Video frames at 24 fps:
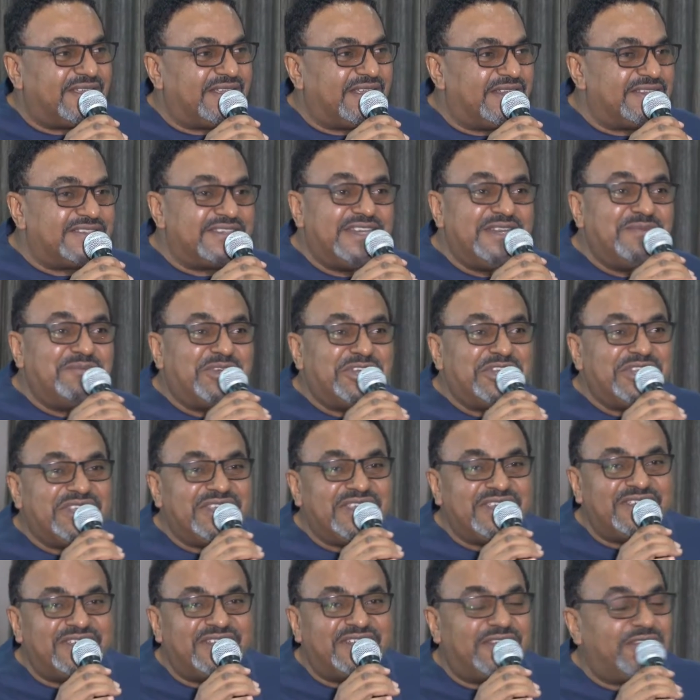Has anybody
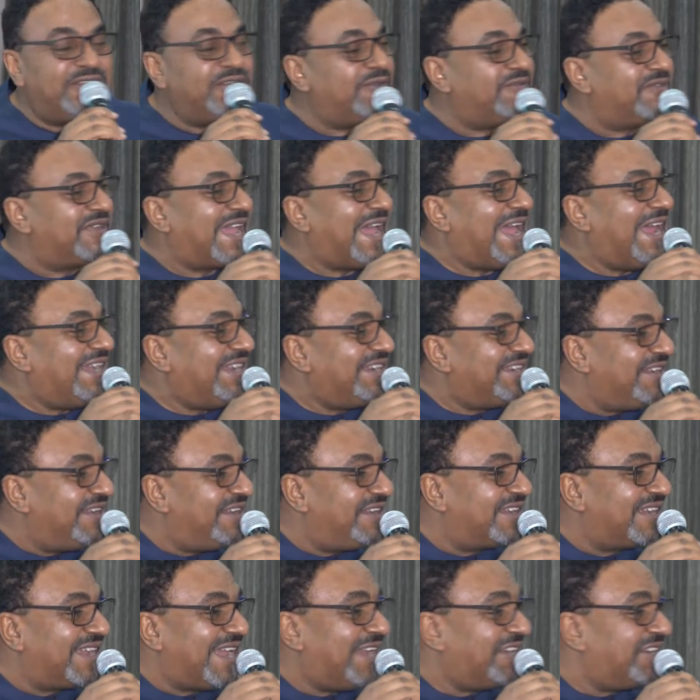here heard of
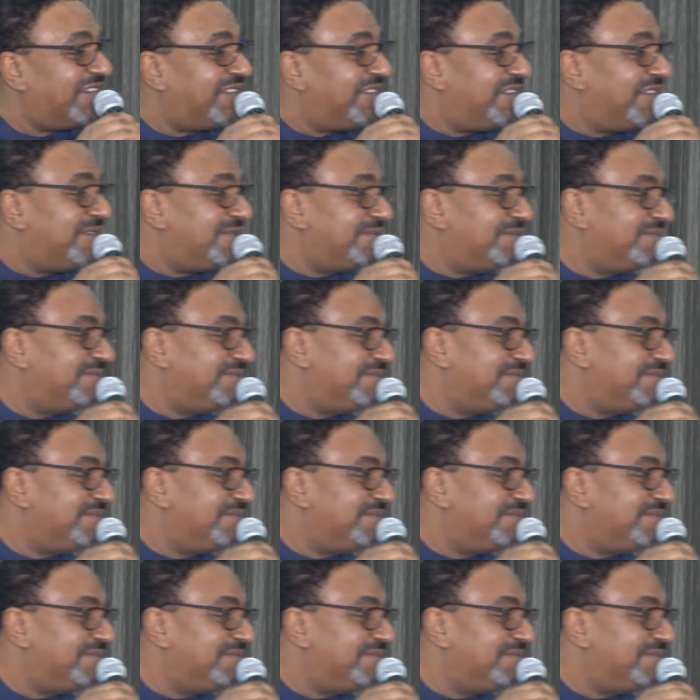Canada?